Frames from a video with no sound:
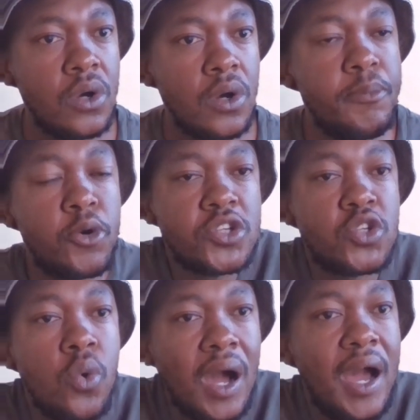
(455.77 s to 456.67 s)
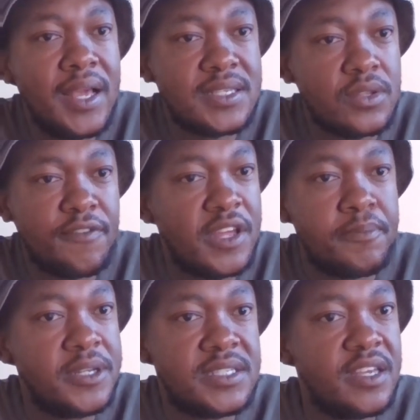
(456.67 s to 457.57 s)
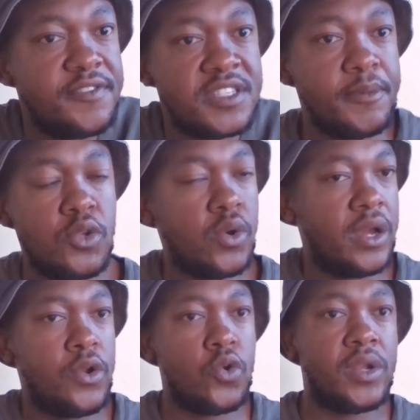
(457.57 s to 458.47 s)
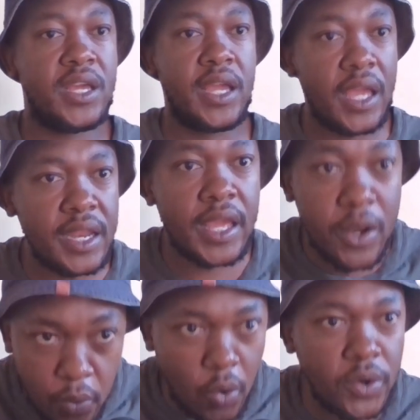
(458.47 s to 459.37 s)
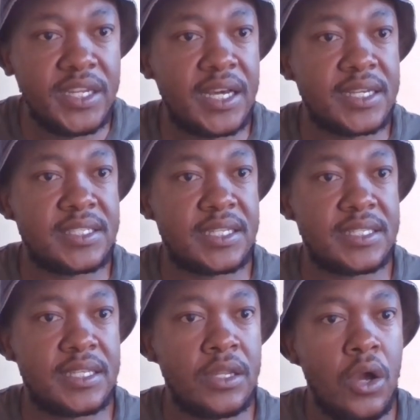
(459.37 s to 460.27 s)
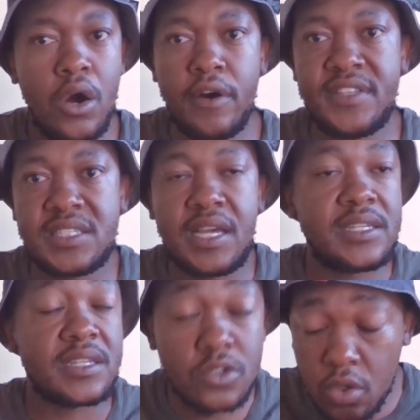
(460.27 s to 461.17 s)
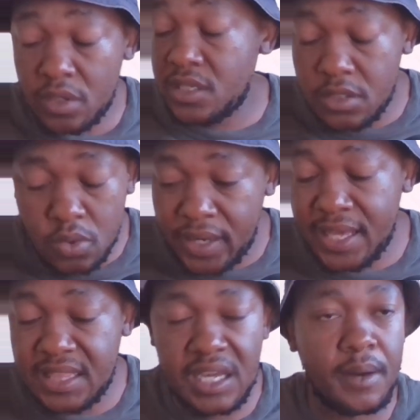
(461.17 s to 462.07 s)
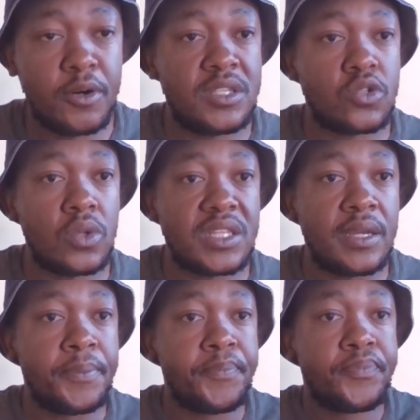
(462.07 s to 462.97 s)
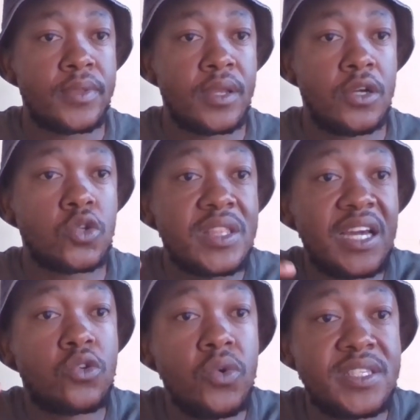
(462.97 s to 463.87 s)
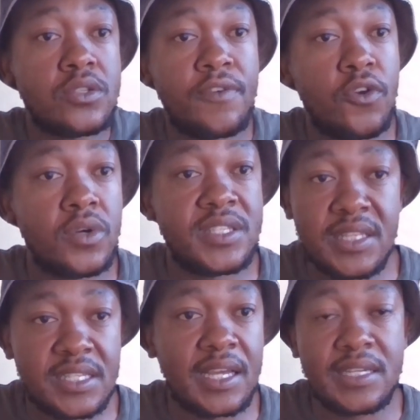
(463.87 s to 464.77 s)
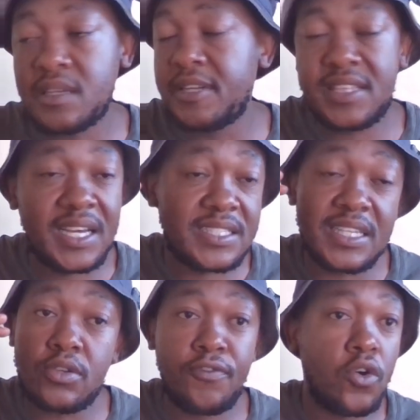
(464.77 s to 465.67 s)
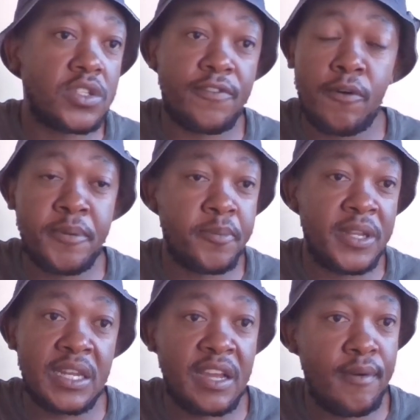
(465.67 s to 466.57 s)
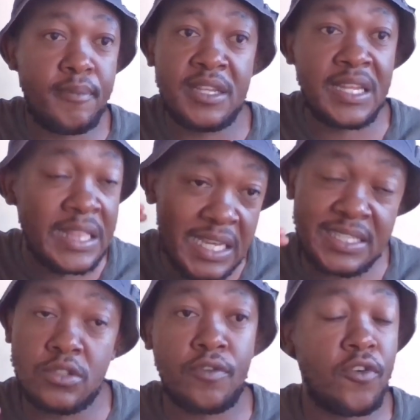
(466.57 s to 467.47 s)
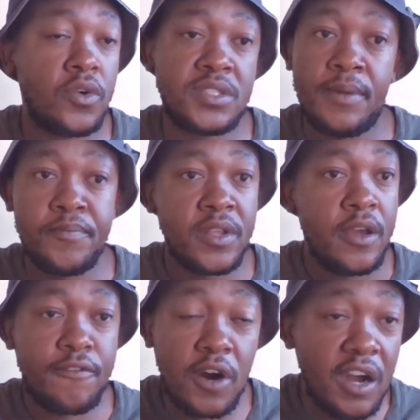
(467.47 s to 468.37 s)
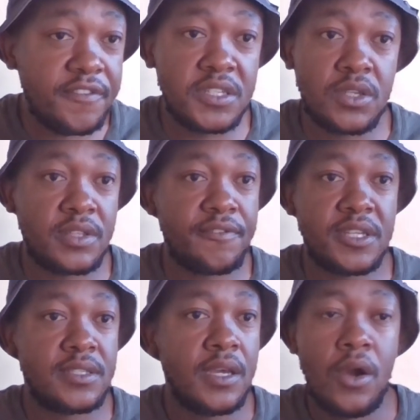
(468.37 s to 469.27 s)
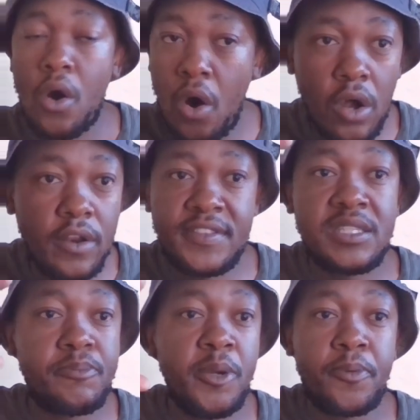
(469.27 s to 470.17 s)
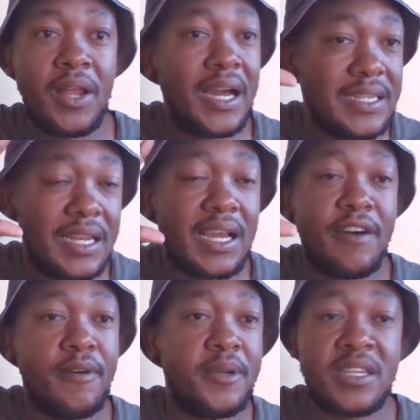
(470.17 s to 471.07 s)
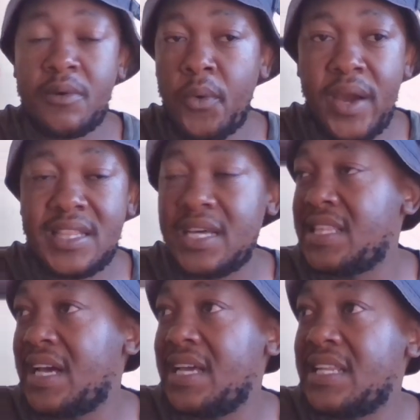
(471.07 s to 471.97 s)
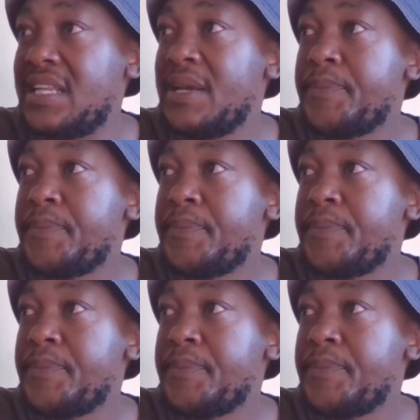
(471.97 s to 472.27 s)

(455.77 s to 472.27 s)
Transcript: because you are a South African police service. I mean, you are not a, an, an ordinary citizen of this country. So, this is what I think about this whole thing. So there are two sets of laws in this country, man. There are sets of laws for people in government and there are sets of laws for average South Africans. All of these people under the government, whether they are in